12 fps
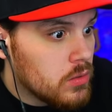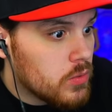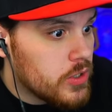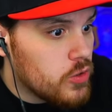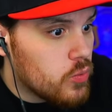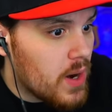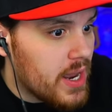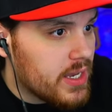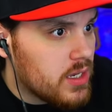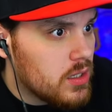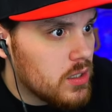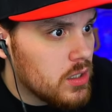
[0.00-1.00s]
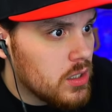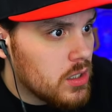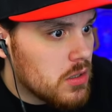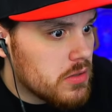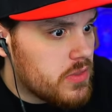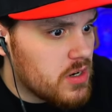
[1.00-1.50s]
Where you rank?
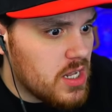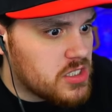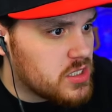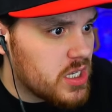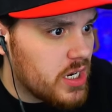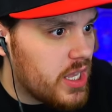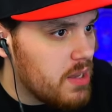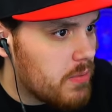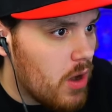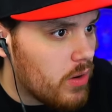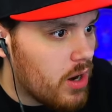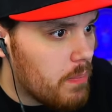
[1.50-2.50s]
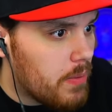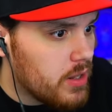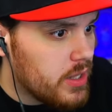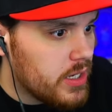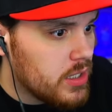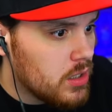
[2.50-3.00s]
They're not just gonna keep going up, are
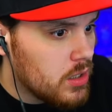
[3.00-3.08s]
they?